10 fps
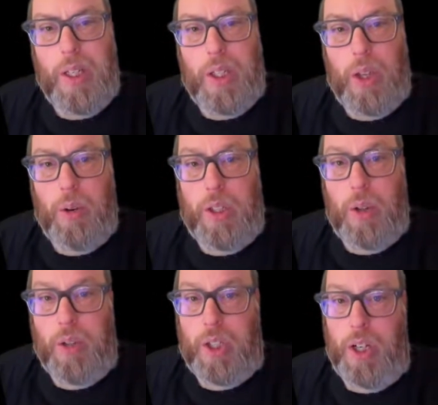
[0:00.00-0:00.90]
So it's
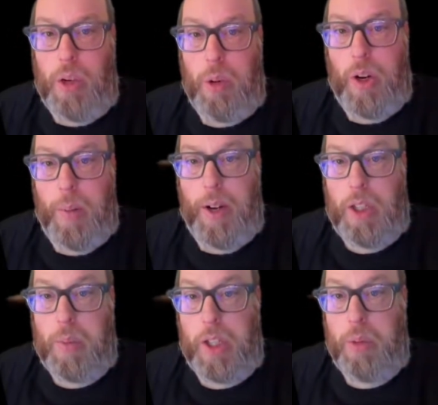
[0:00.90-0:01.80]
good to see a new one coming out,
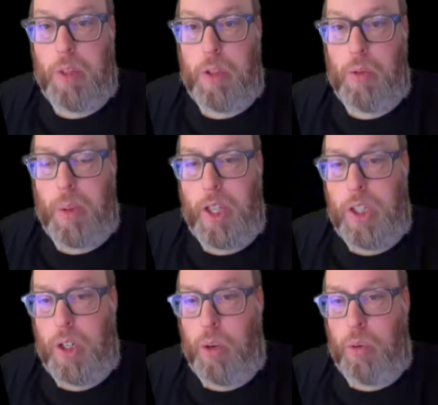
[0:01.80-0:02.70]
especially one that's
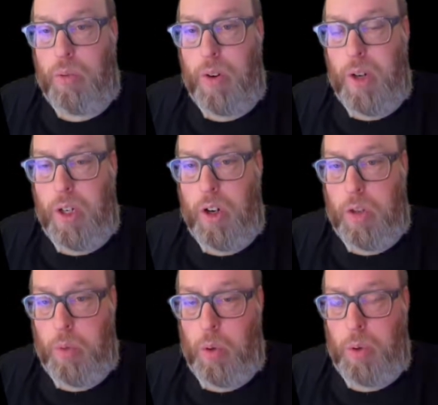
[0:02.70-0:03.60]
replacing an old
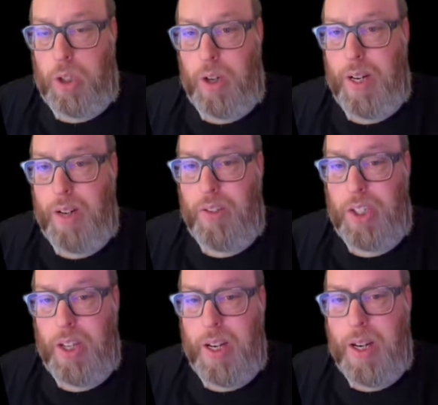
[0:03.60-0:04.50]
Finecast model, which I have to
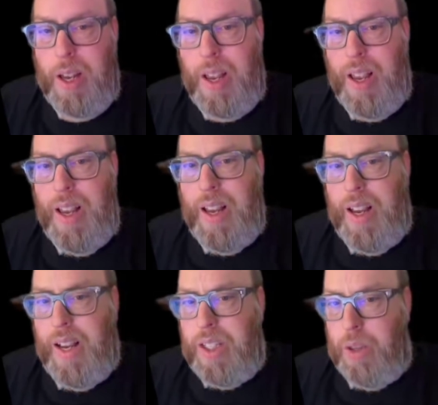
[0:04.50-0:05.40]
say,
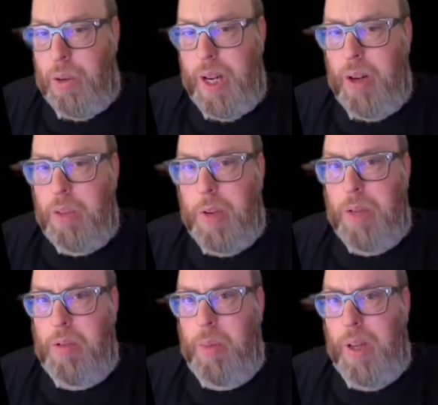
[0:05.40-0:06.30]
as an old Chaos Space
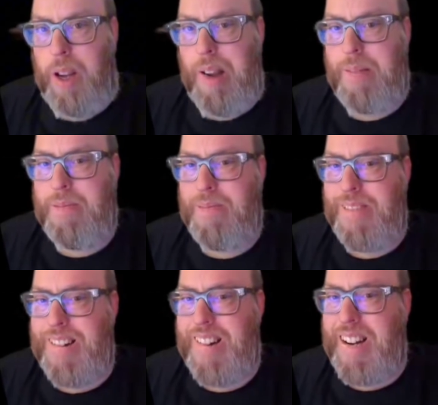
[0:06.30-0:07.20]
Marine player,
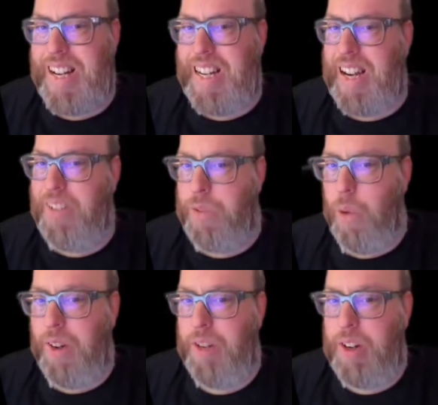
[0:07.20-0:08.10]
I
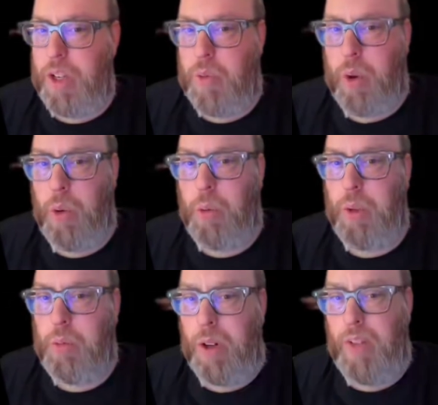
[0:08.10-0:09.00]
thought the original model
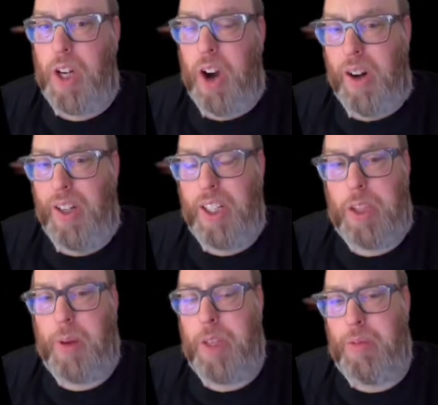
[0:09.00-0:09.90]
was one of the ugliest
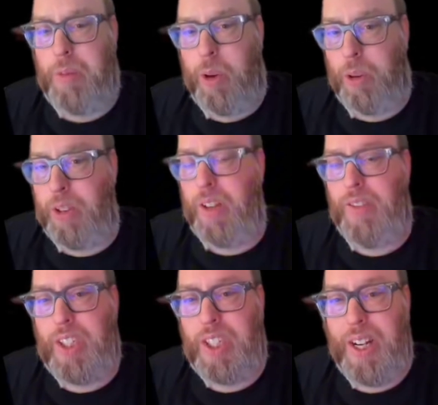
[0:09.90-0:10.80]
Space Marine models I've
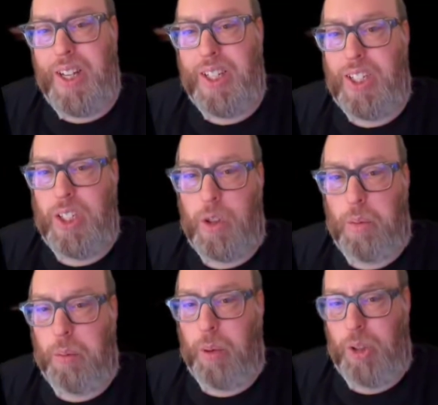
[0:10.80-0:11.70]
ever seen. It's just all
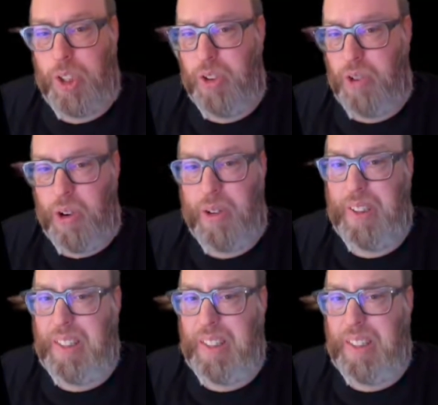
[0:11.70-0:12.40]
proportions are wrong.